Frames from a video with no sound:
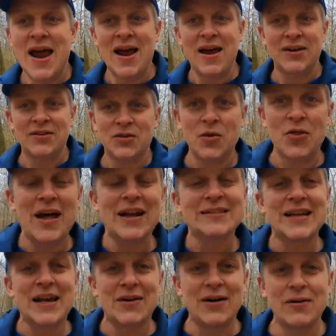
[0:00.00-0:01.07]
And so
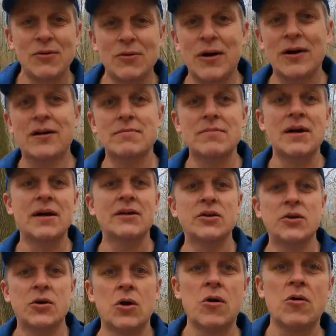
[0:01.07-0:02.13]
that's how I would recommend
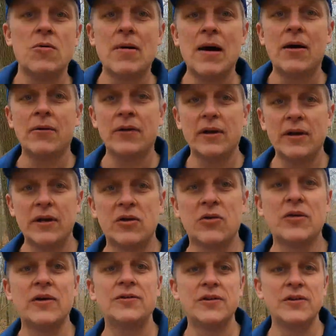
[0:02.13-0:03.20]
you go about
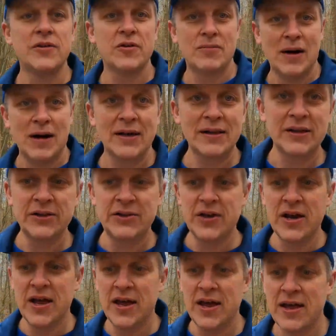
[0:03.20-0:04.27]
increasing your mileage
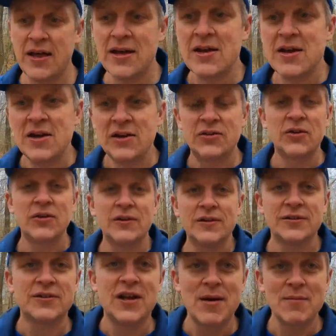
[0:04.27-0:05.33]
during
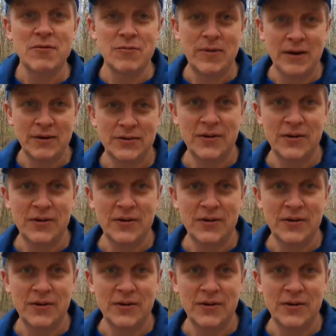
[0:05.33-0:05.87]
this time of base